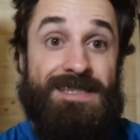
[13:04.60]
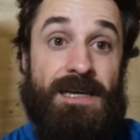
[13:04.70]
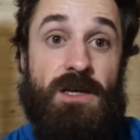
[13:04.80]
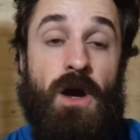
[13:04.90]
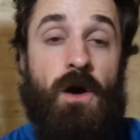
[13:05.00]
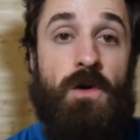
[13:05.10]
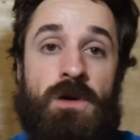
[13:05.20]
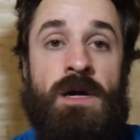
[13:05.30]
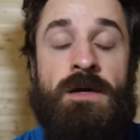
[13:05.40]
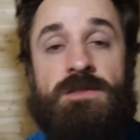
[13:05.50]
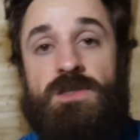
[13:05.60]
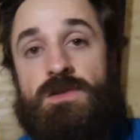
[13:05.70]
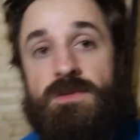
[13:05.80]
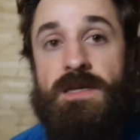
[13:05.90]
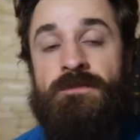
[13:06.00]
goal,
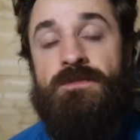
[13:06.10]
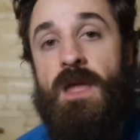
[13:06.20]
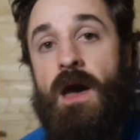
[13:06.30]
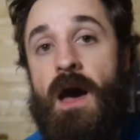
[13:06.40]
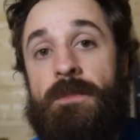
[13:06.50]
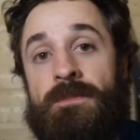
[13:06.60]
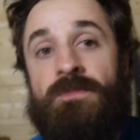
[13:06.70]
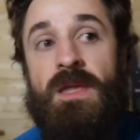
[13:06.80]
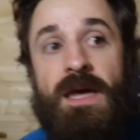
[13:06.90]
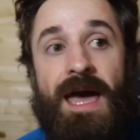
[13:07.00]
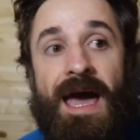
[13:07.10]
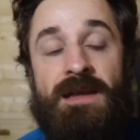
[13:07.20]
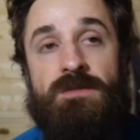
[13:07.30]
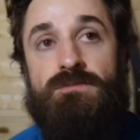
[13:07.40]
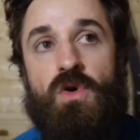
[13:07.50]
excuse me,
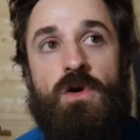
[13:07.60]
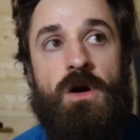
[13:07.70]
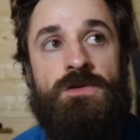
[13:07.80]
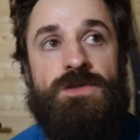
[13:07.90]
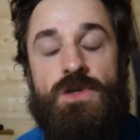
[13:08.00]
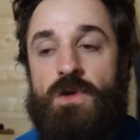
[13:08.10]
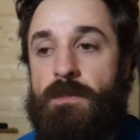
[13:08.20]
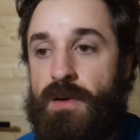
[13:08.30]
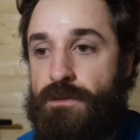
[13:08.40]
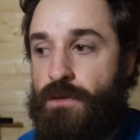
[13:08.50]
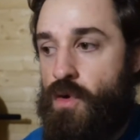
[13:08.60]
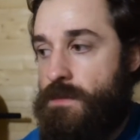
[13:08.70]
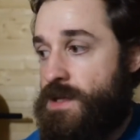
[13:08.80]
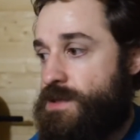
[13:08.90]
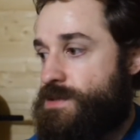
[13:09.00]
and more onto
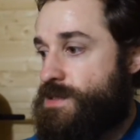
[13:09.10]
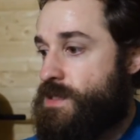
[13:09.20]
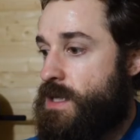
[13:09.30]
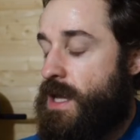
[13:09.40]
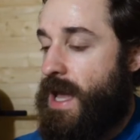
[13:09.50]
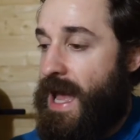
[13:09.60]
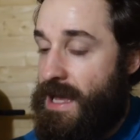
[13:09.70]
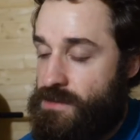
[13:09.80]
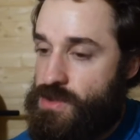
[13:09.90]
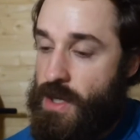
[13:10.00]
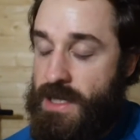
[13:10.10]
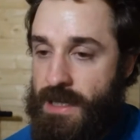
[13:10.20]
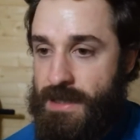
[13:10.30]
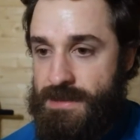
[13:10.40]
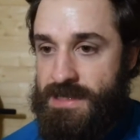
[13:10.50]
performance and
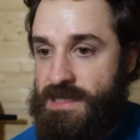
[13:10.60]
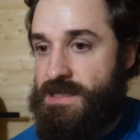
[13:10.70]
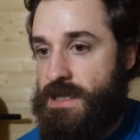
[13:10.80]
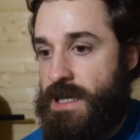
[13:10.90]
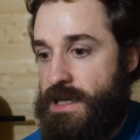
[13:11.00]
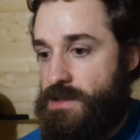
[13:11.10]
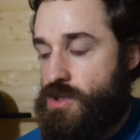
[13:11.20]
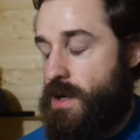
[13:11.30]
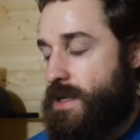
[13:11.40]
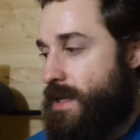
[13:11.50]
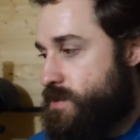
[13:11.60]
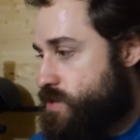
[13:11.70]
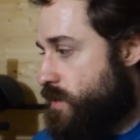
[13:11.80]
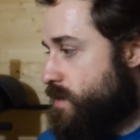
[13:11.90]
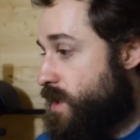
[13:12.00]
training consistently, trying to get
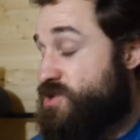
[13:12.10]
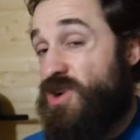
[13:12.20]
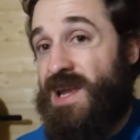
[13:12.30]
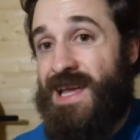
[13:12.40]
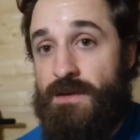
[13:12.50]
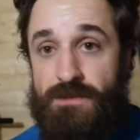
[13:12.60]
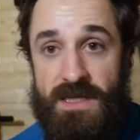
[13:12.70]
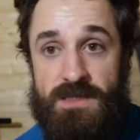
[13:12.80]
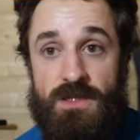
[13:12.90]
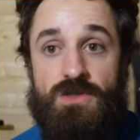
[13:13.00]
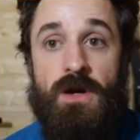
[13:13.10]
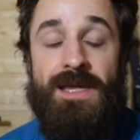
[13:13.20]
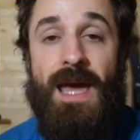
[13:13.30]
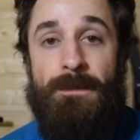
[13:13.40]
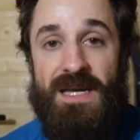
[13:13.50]
stronger, trying to get fitter, trying
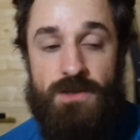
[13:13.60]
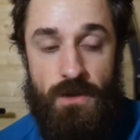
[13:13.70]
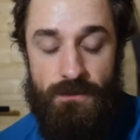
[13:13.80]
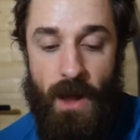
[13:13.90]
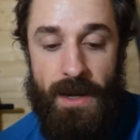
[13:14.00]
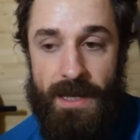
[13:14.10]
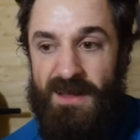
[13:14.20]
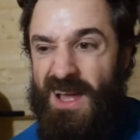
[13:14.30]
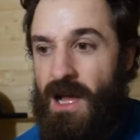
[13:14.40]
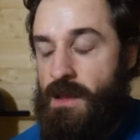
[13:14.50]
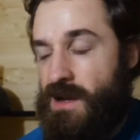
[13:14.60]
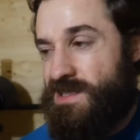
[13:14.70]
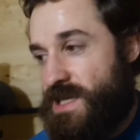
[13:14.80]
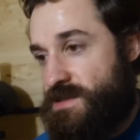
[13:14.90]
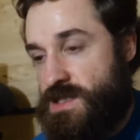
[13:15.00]
to get better at running. Like I
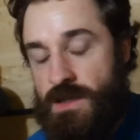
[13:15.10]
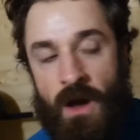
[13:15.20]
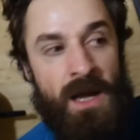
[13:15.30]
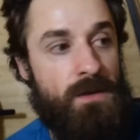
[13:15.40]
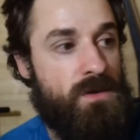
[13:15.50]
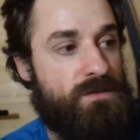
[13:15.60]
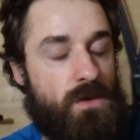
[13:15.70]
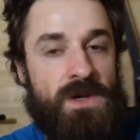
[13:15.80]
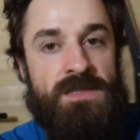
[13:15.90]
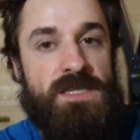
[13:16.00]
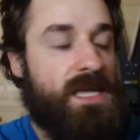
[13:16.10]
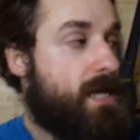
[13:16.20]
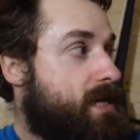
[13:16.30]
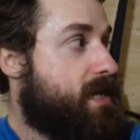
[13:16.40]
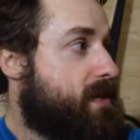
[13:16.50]
said, tonight with the winter
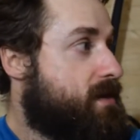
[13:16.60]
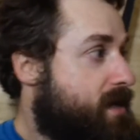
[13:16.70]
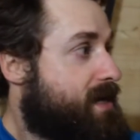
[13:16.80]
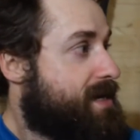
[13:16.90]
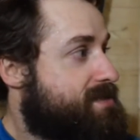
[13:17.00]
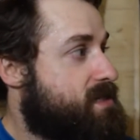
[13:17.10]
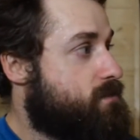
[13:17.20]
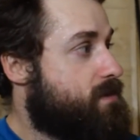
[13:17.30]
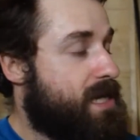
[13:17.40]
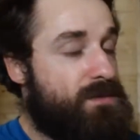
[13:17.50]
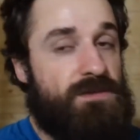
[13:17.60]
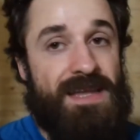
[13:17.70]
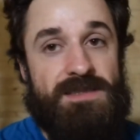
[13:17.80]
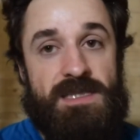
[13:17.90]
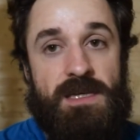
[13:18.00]
kicking in, didn't really
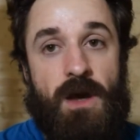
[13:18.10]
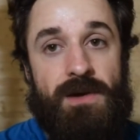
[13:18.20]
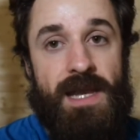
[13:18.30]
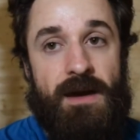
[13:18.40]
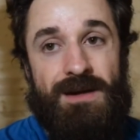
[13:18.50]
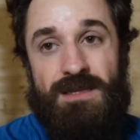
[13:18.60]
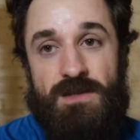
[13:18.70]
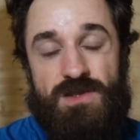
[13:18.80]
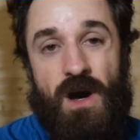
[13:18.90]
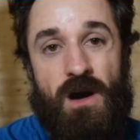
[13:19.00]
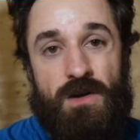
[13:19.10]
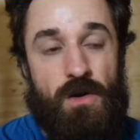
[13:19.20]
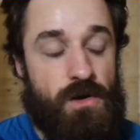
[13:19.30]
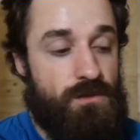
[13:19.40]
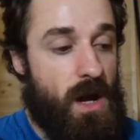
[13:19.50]
fancy going out in the dark
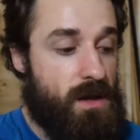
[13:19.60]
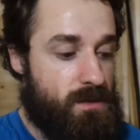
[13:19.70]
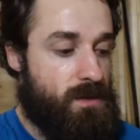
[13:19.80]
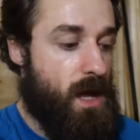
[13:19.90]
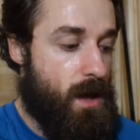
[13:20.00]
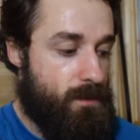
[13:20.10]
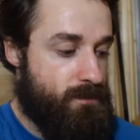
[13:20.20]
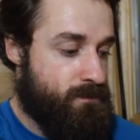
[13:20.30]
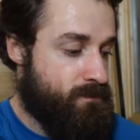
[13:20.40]
on a run.